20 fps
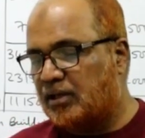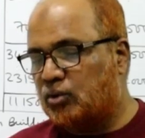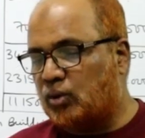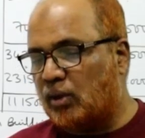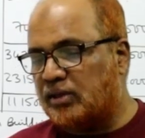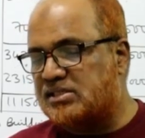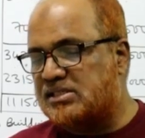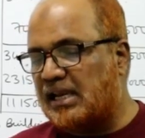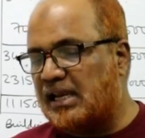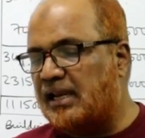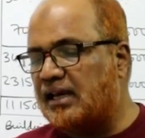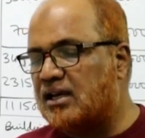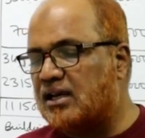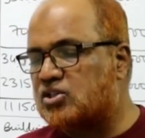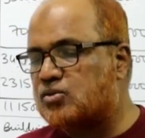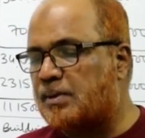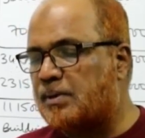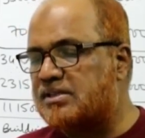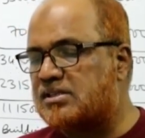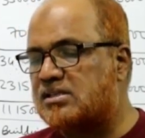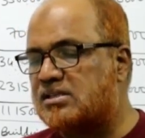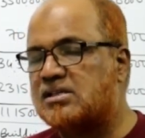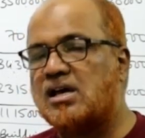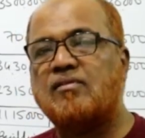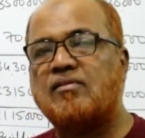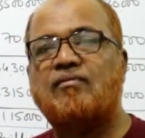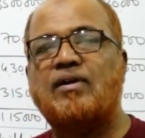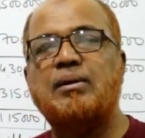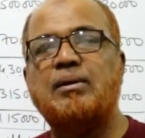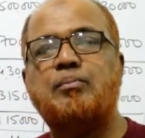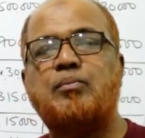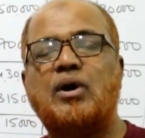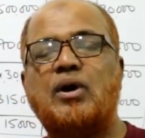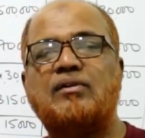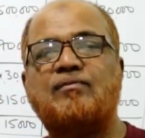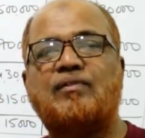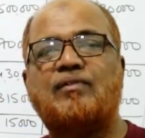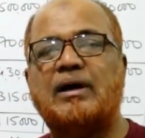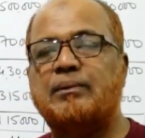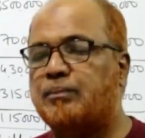So selling expenses are
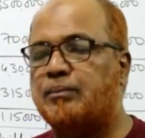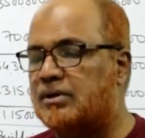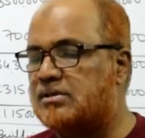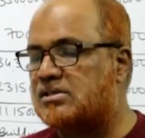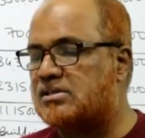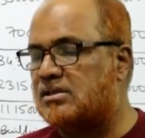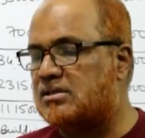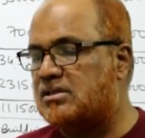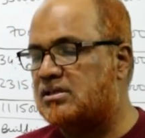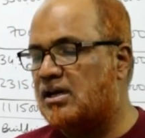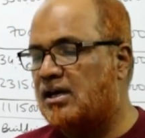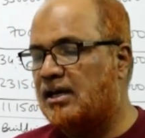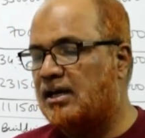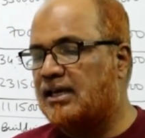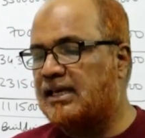1.5%.